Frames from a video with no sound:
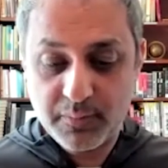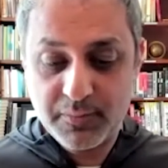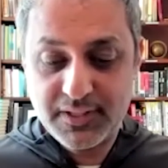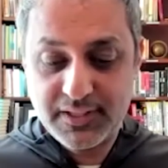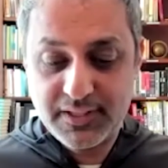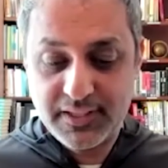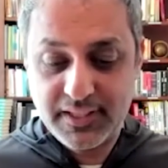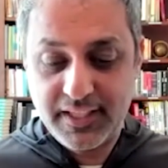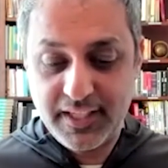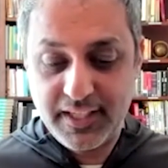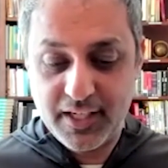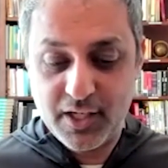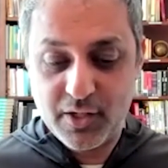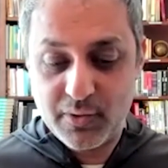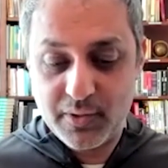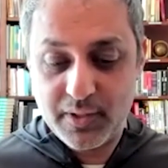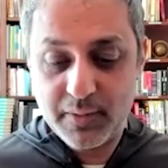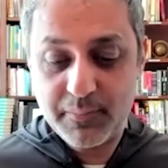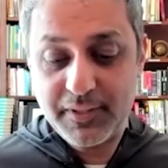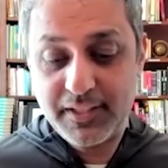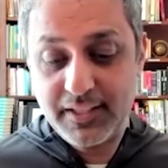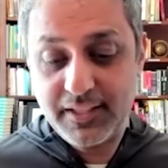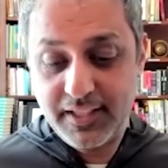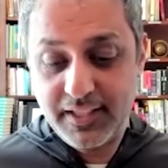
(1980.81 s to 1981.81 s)
CEO. I
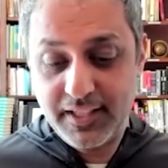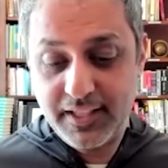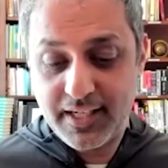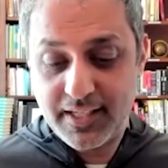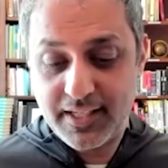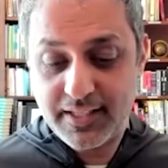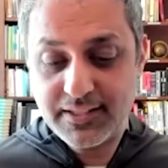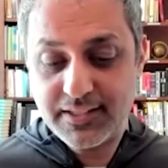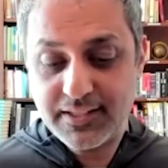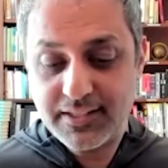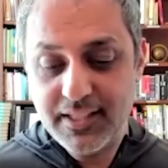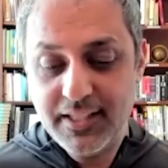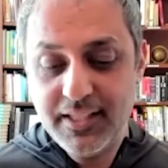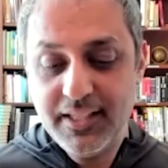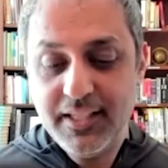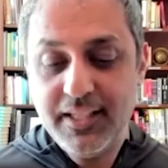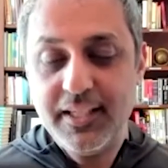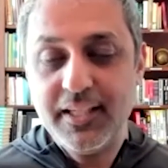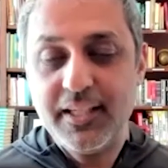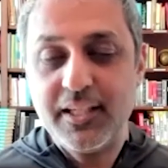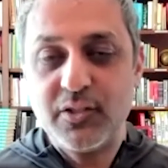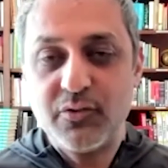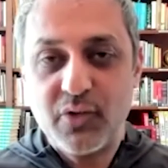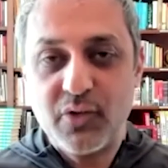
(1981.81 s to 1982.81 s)
mean, he's
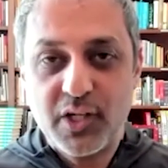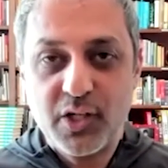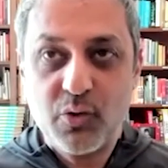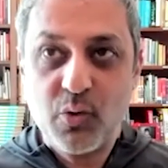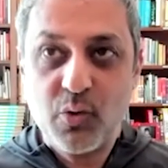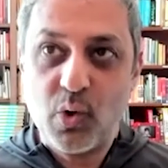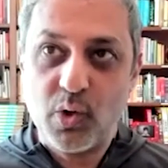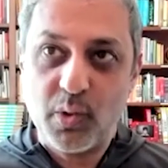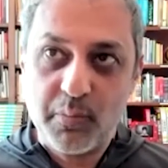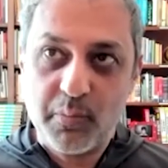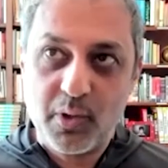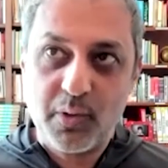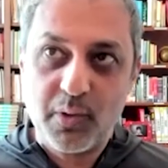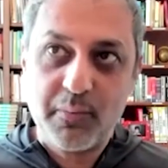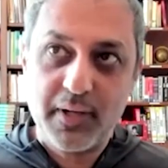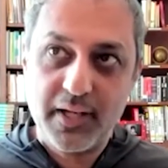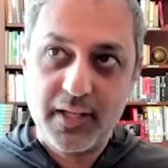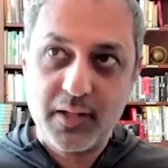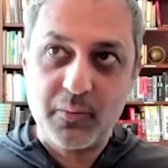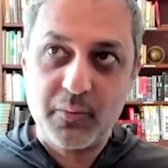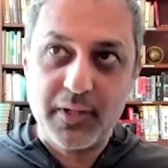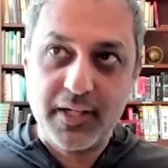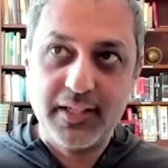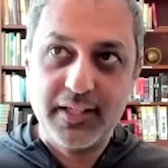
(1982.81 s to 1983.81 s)
very quotable,
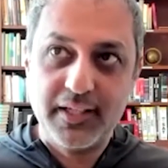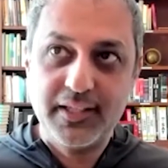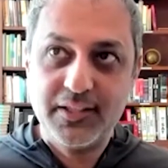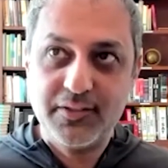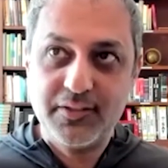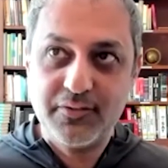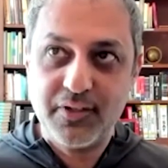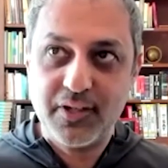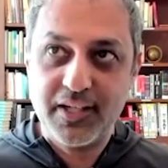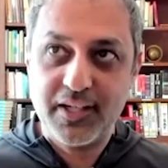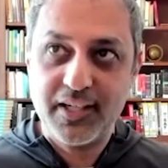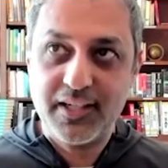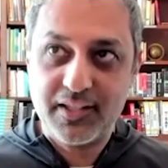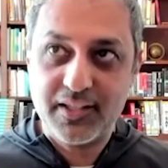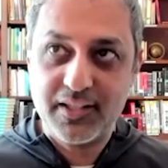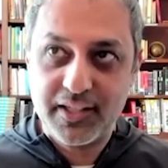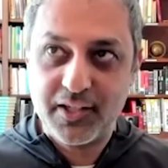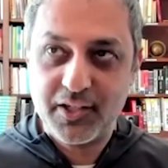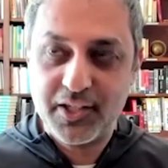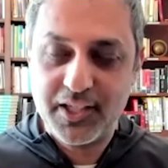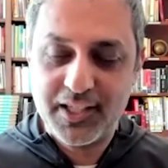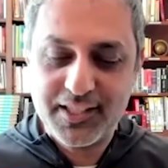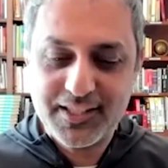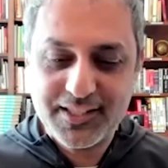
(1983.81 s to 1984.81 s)
by the way. He's very
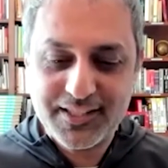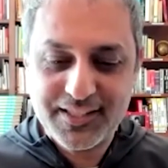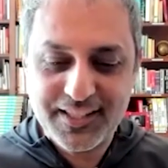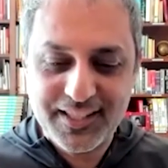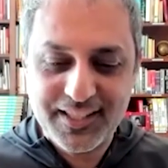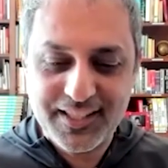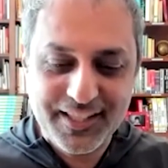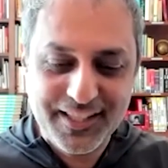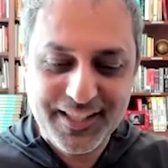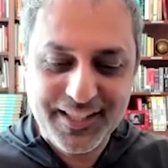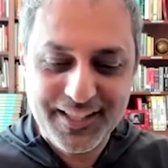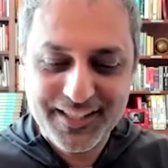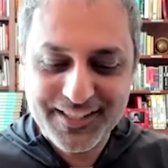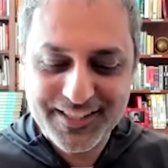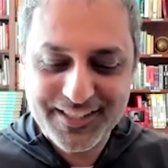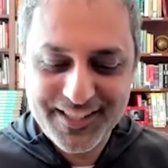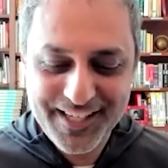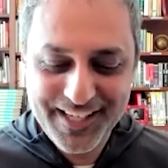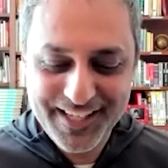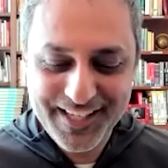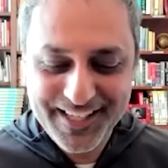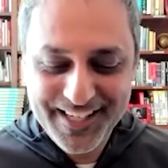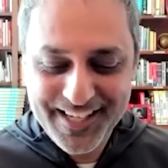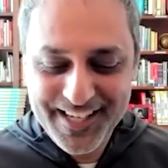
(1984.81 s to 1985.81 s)
hilarious.
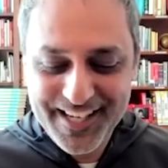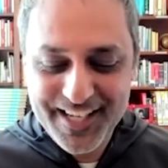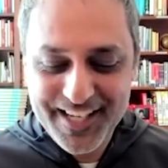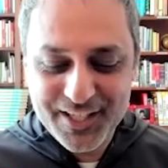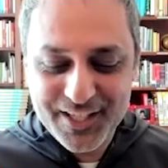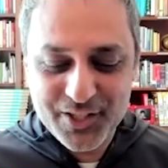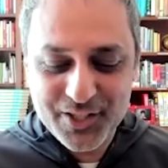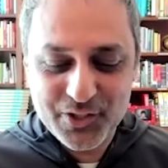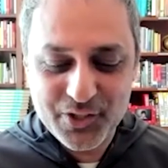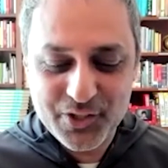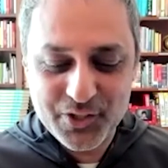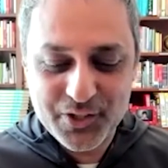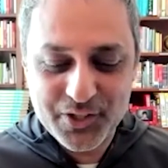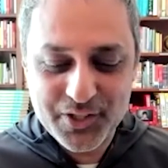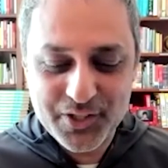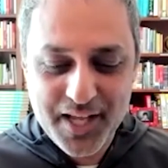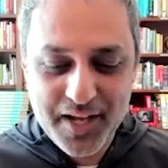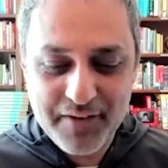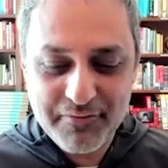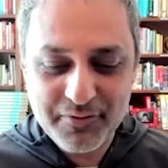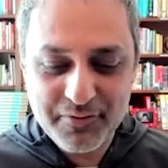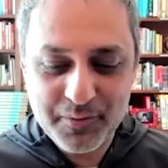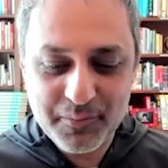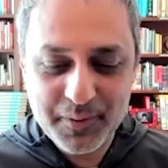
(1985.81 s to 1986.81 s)
You learn a
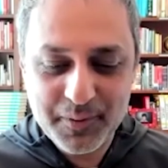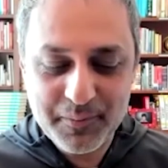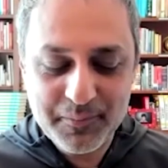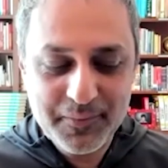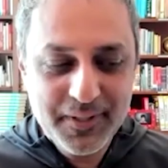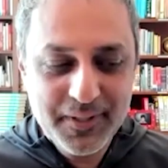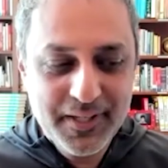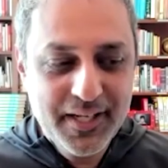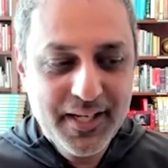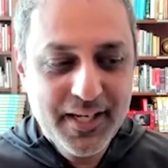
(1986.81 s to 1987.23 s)
lot from him.